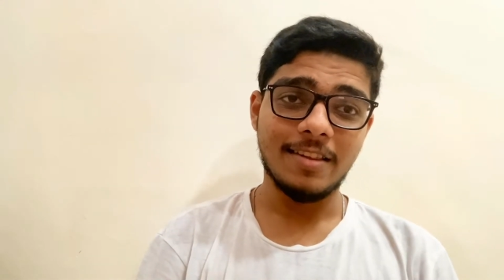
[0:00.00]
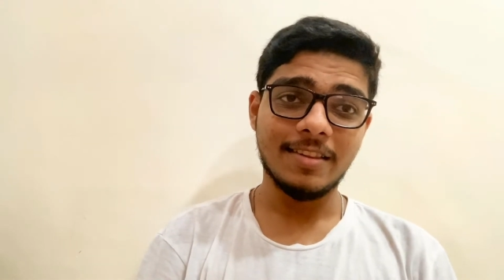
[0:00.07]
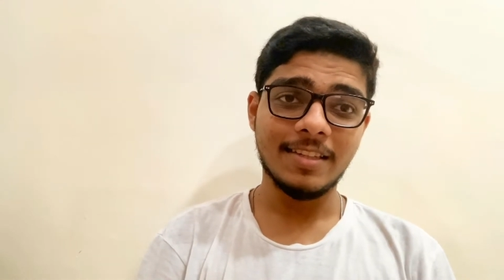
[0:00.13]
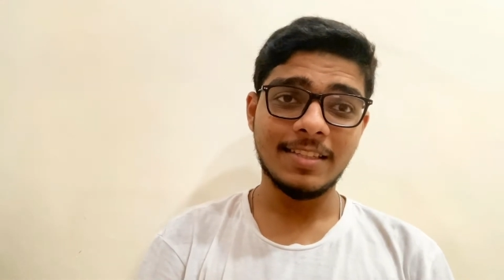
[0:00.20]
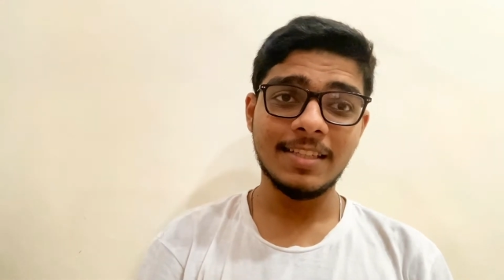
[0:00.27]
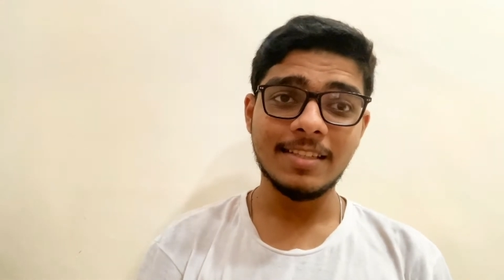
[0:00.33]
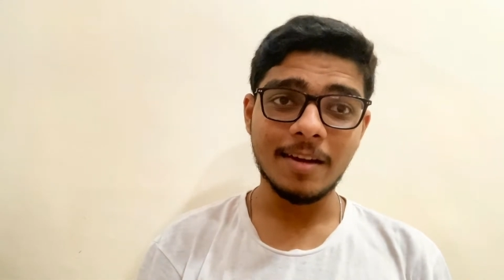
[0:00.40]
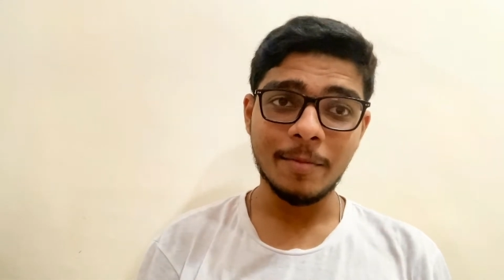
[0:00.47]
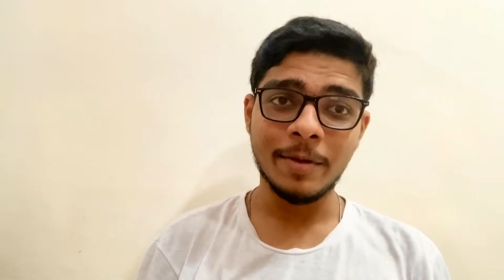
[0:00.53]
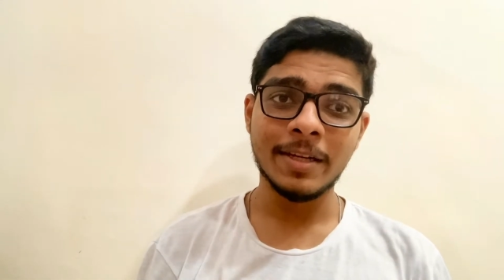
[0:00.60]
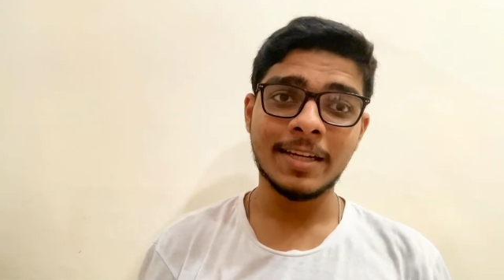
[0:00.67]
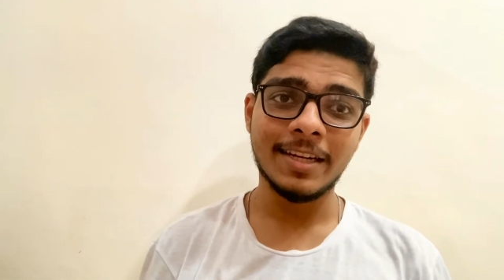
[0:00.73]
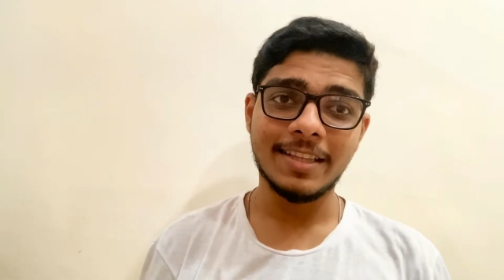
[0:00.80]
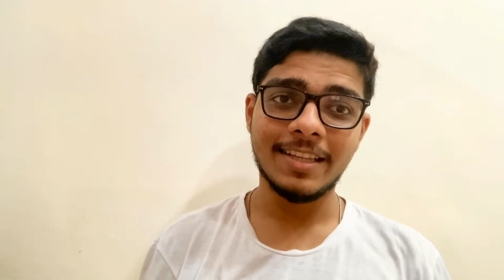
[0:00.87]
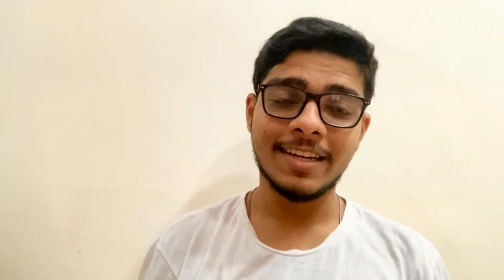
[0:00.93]
This is Amir
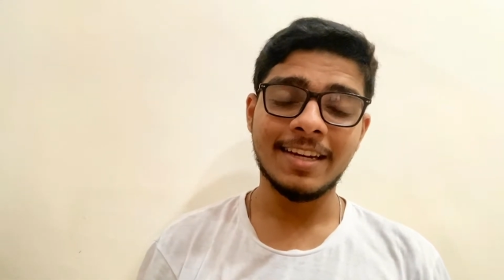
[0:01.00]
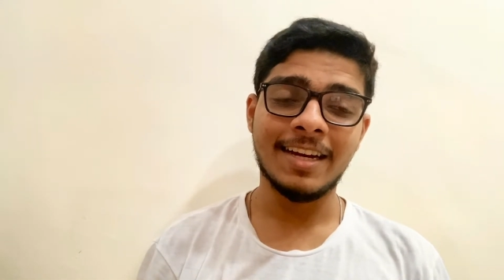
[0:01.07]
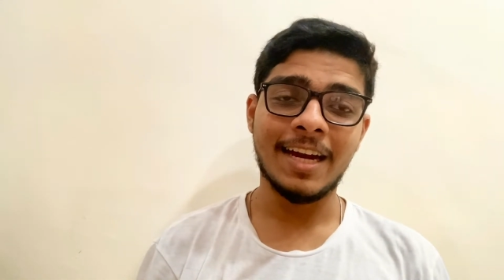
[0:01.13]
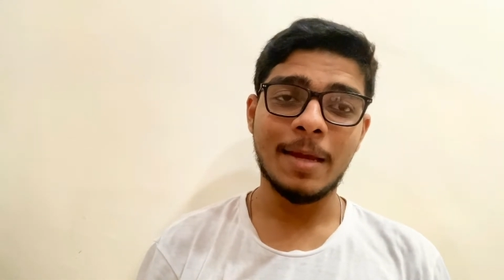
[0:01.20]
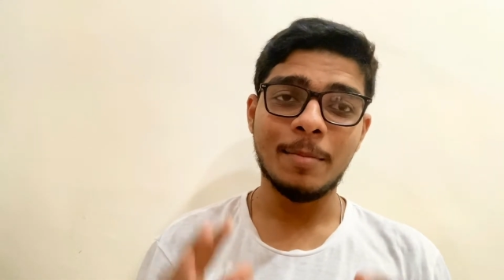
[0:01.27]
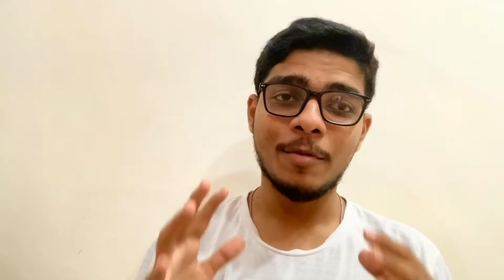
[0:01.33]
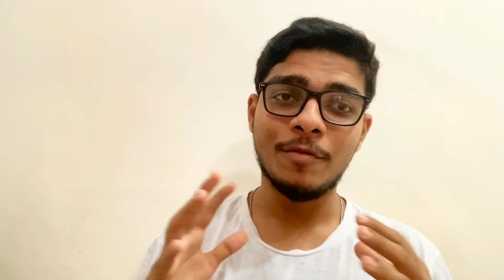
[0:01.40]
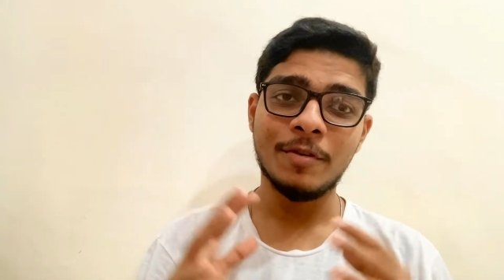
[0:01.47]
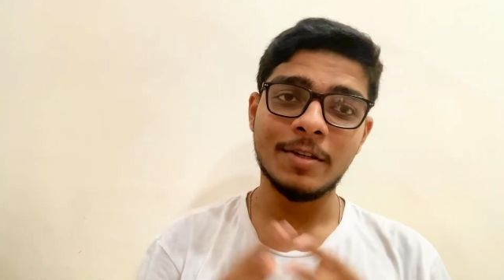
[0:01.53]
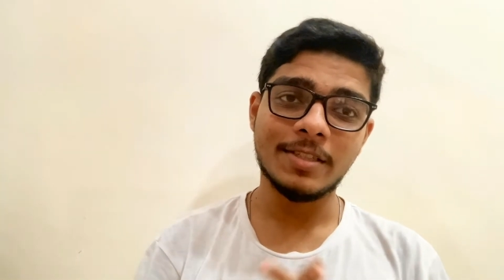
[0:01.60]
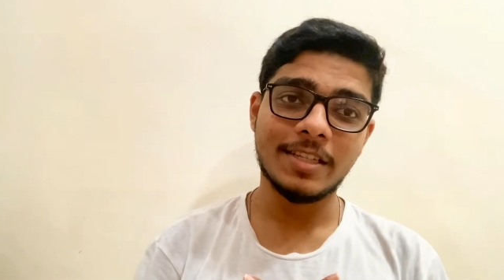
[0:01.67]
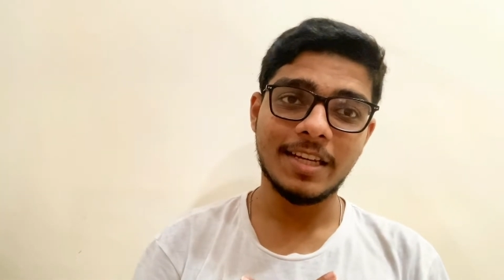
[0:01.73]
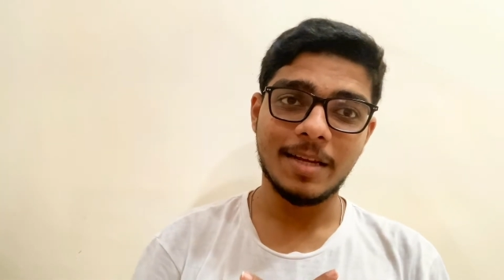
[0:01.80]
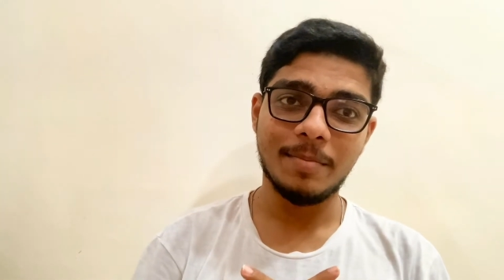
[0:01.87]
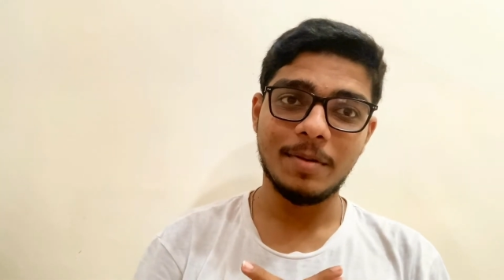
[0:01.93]
Kirtikar and I'm a first
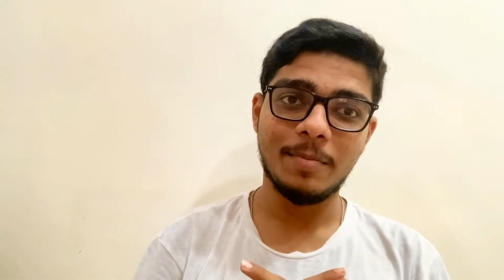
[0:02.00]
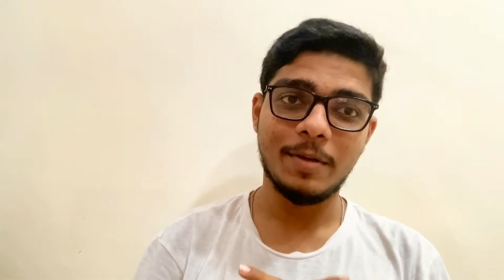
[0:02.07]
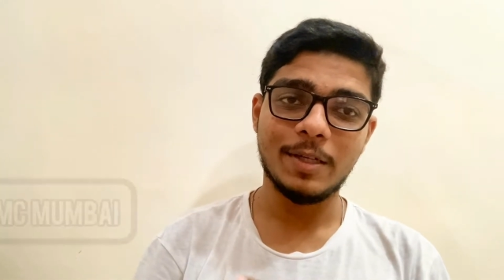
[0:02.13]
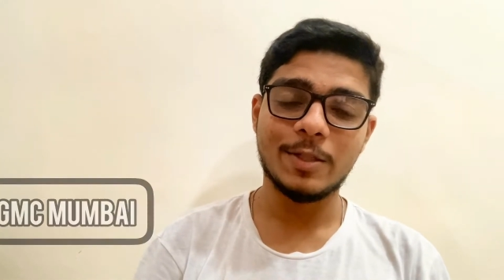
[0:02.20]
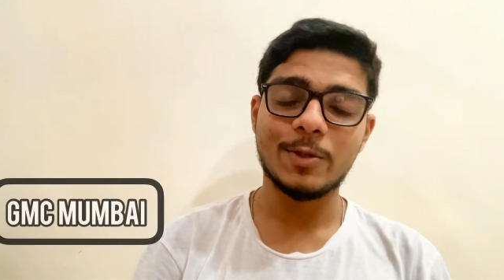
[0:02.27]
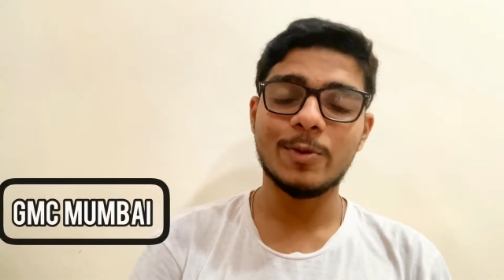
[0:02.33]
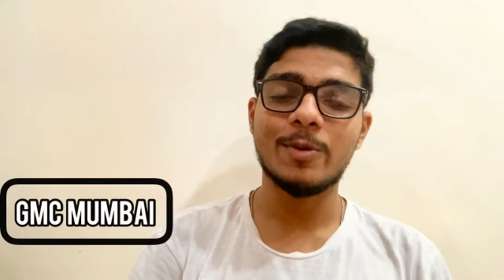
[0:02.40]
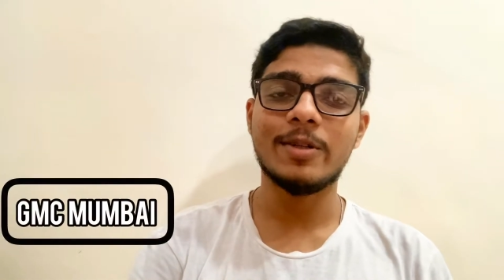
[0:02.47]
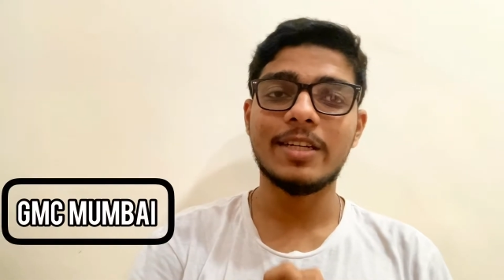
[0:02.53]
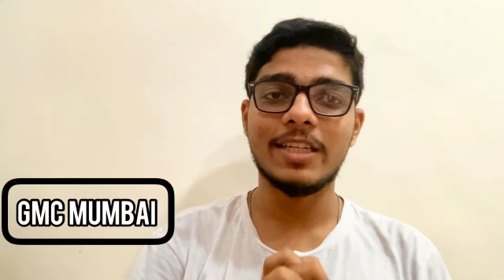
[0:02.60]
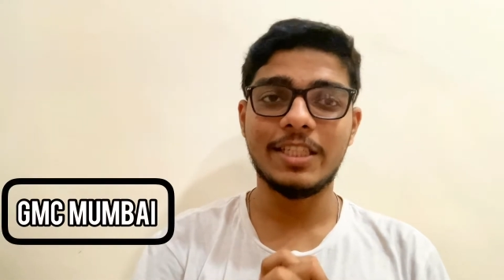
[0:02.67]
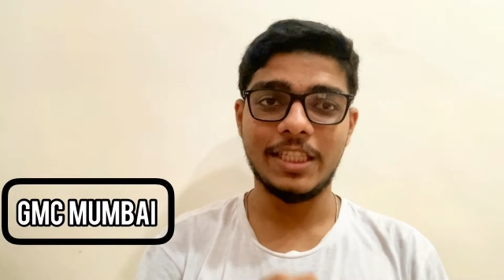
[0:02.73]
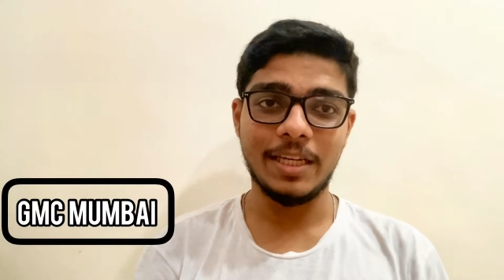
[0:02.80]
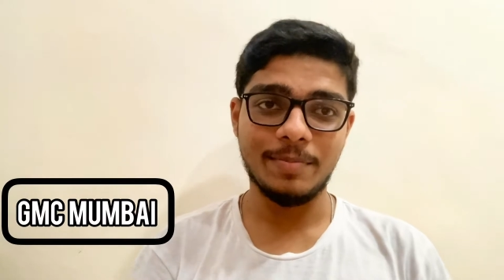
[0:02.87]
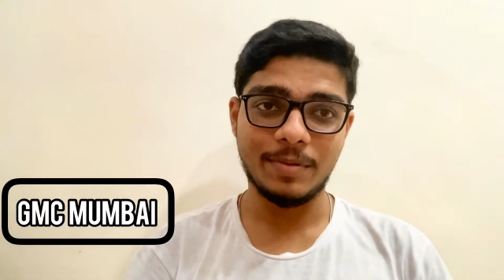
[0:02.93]
year MBBS student at
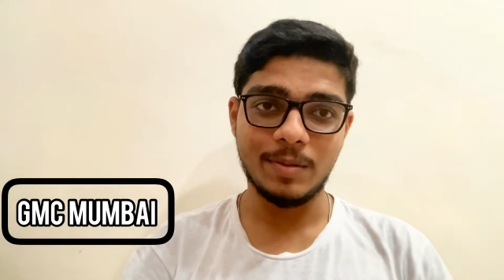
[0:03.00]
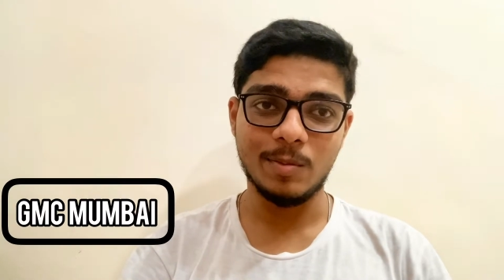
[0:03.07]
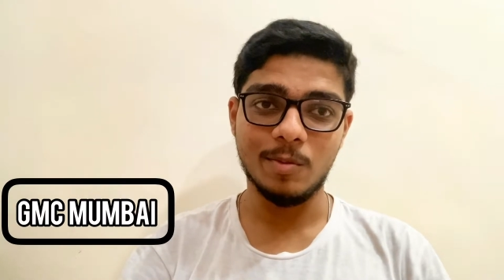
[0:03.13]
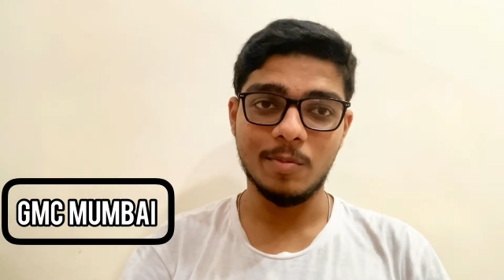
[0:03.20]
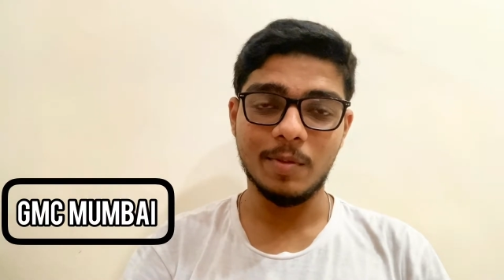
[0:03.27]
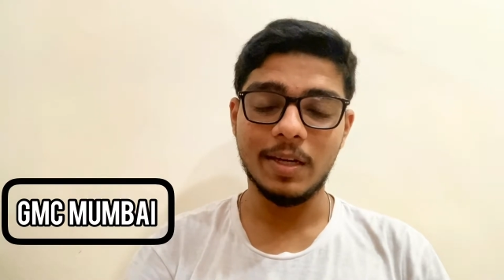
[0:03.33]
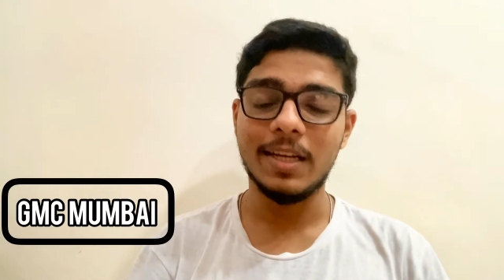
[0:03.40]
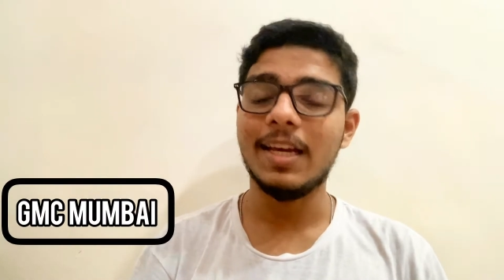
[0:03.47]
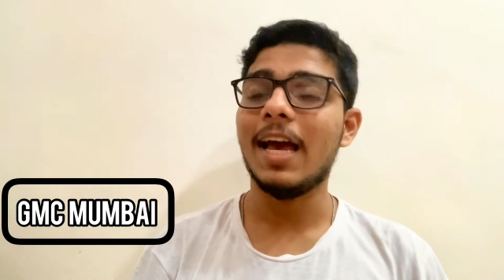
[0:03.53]
GMC Mumbai.